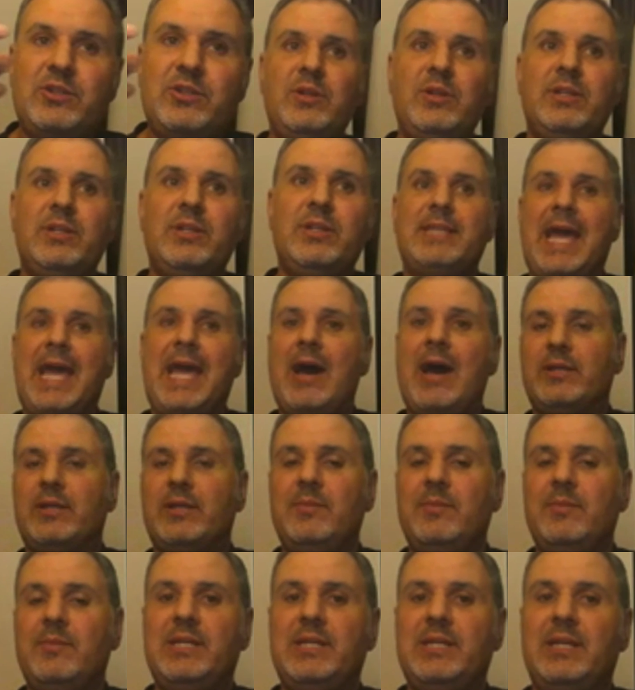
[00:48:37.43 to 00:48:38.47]
students
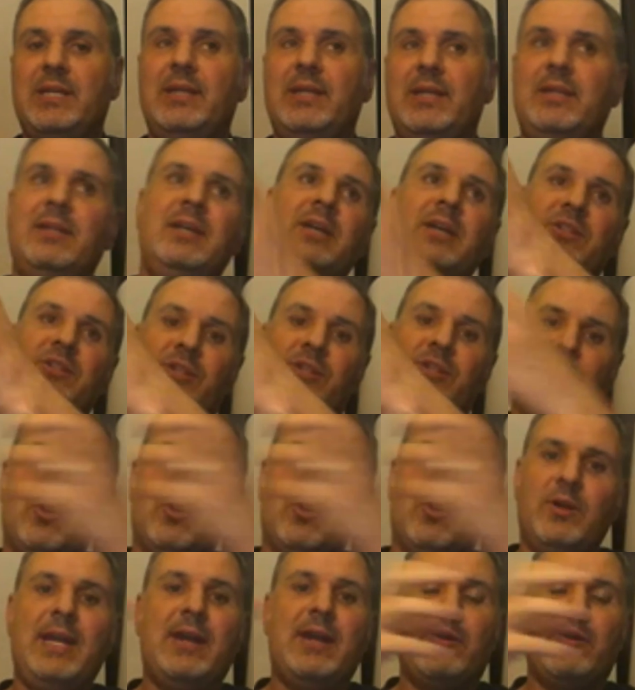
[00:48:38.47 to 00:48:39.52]
outcomes in to
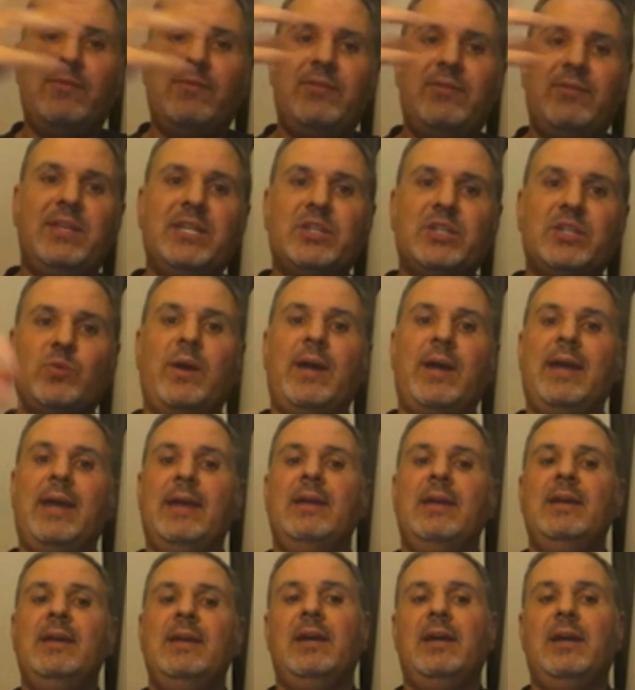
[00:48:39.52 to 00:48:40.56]
your narrative this way
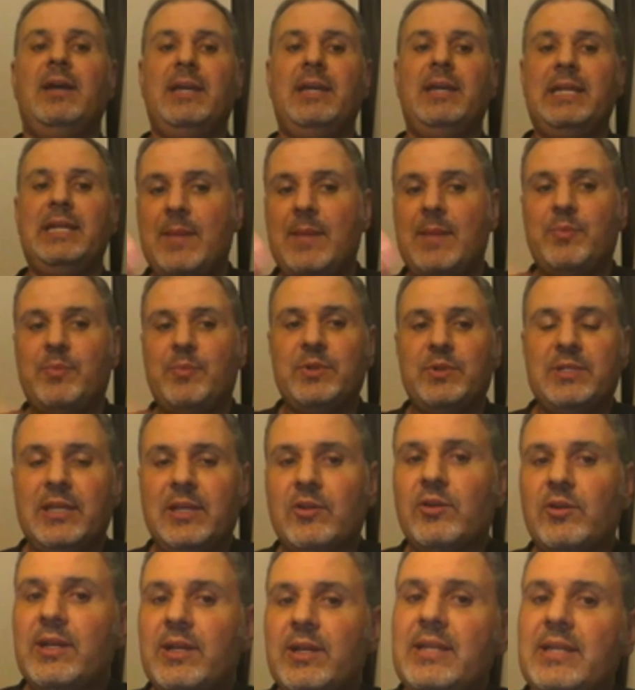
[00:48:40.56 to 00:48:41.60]
uh, in that
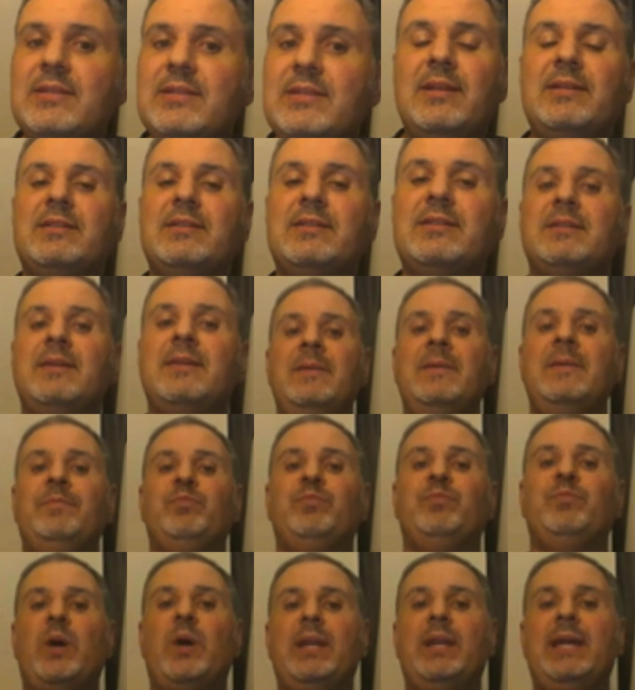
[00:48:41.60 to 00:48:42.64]
particular instance
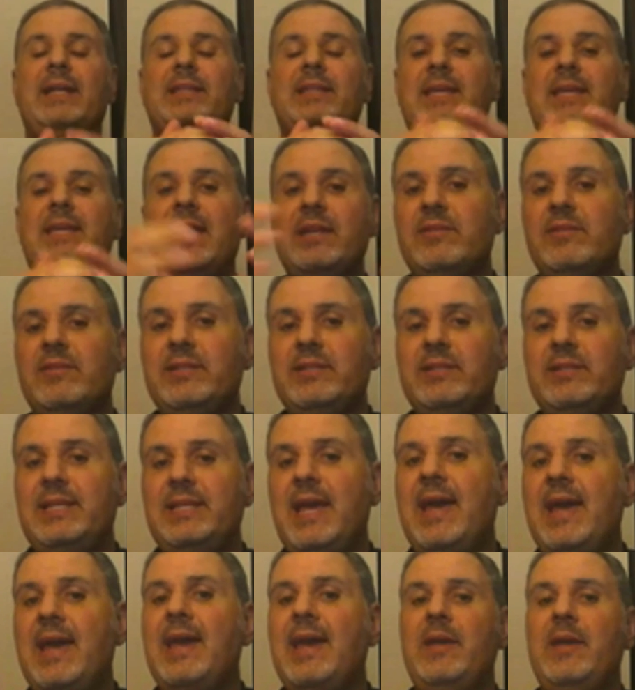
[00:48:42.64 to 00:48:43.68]
but at the end of the
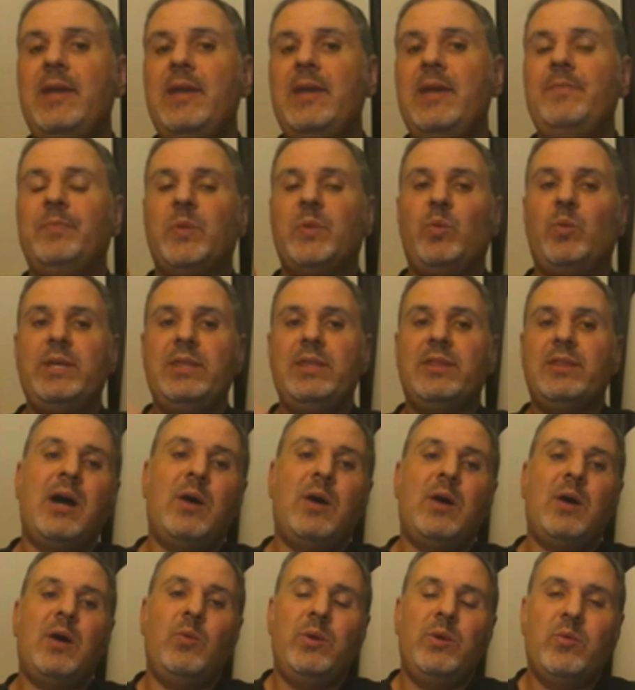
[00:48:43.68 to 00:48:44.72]
day, we
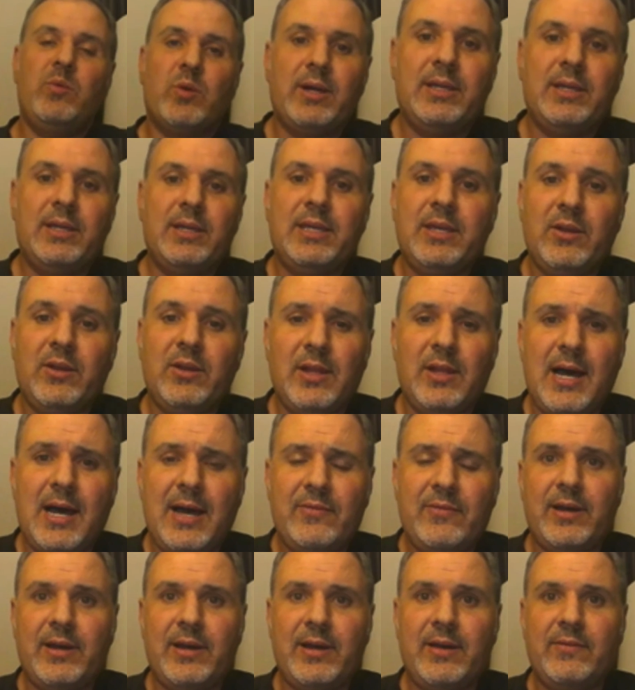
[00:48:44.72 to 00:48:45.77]
thought we were going to kill
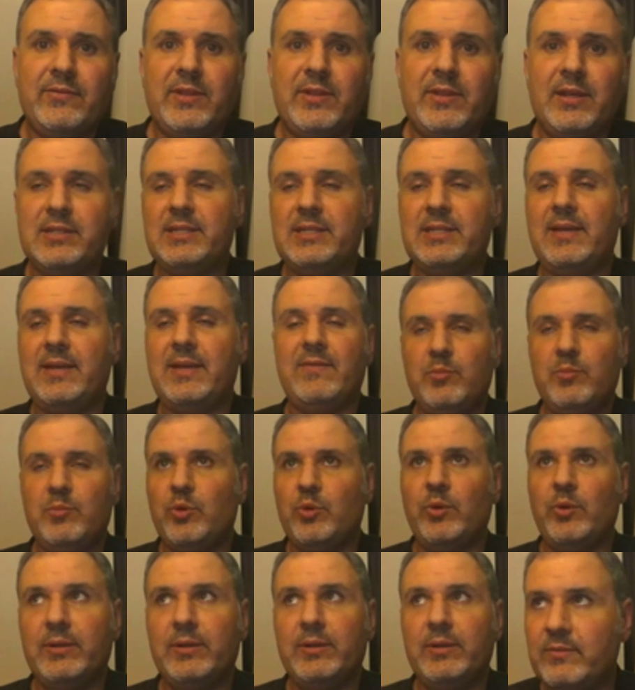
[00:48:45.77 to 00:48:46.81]
off of the
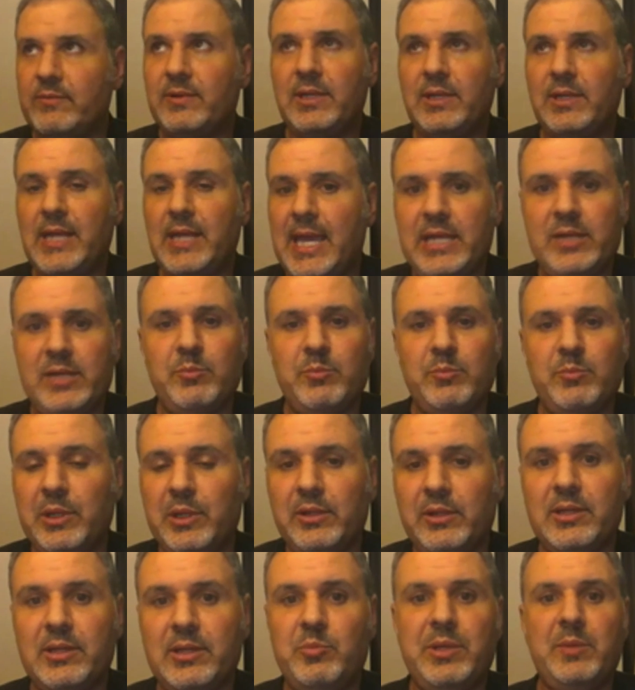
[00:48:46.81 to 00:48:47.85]
7.8
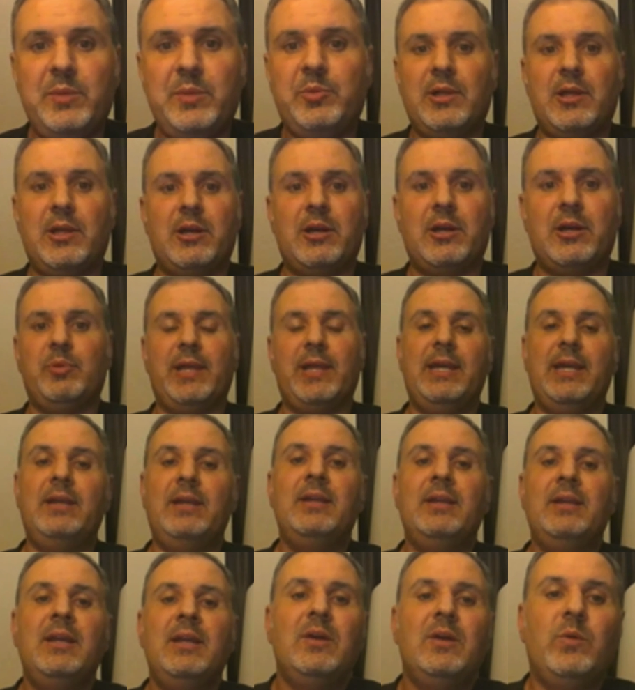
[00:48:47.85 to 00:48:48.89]
billion people on our planet.
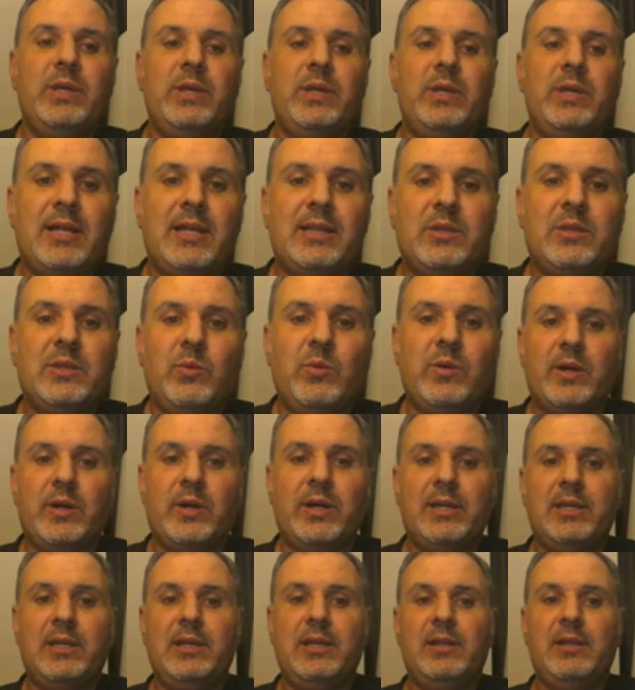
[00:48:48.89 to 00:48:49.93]
We thought that we were
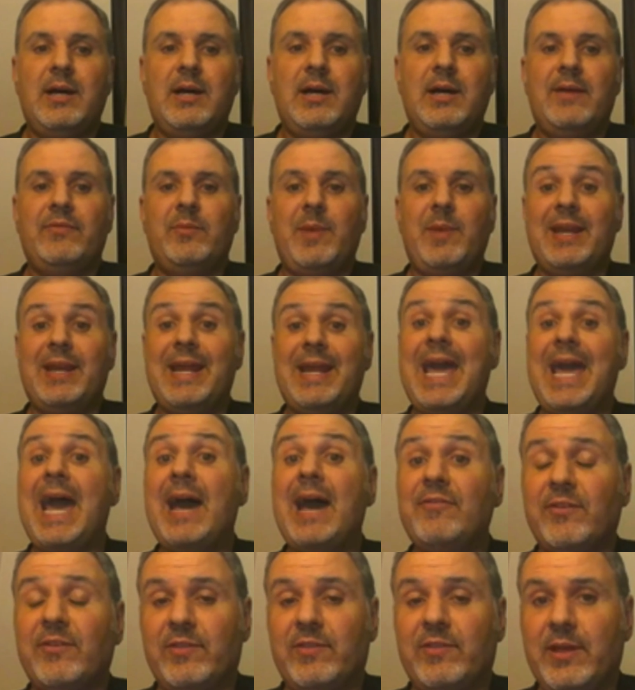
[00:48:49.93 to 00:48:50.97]
going to kill off about
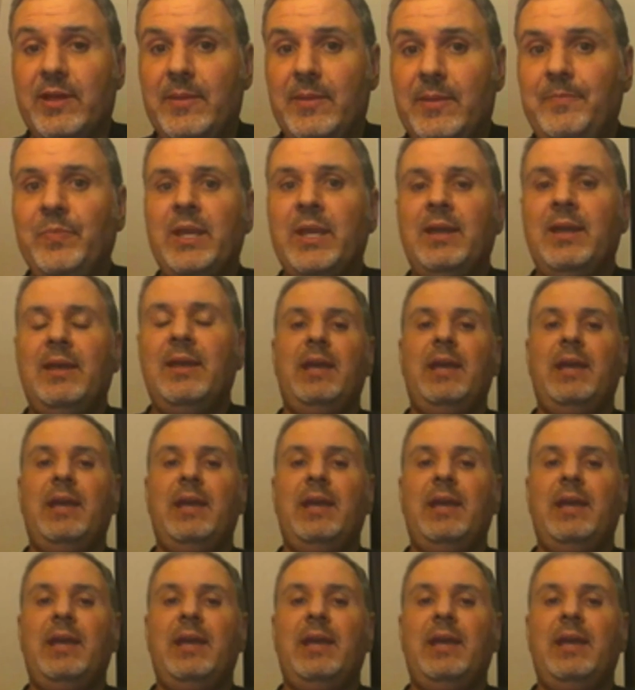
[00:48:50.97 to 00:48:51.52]
half of them.